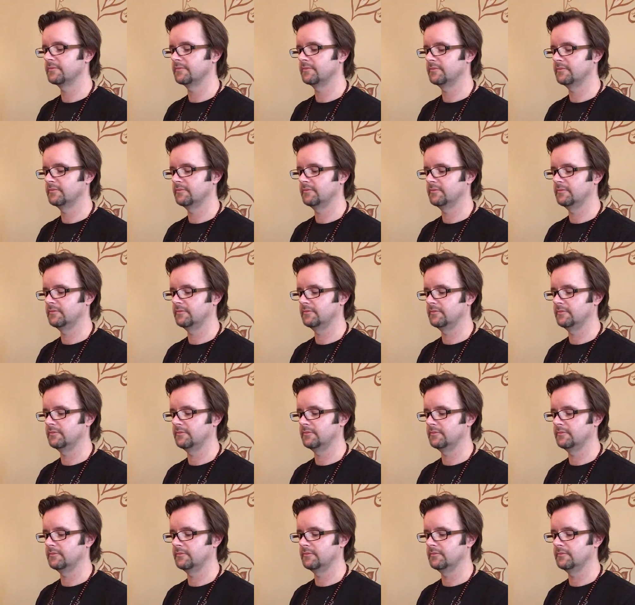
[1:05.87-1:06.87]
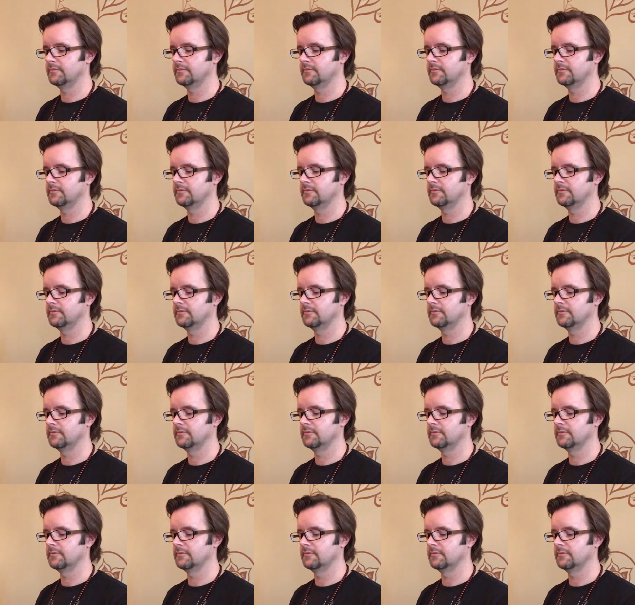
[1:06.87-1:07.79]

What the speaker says: [no speech]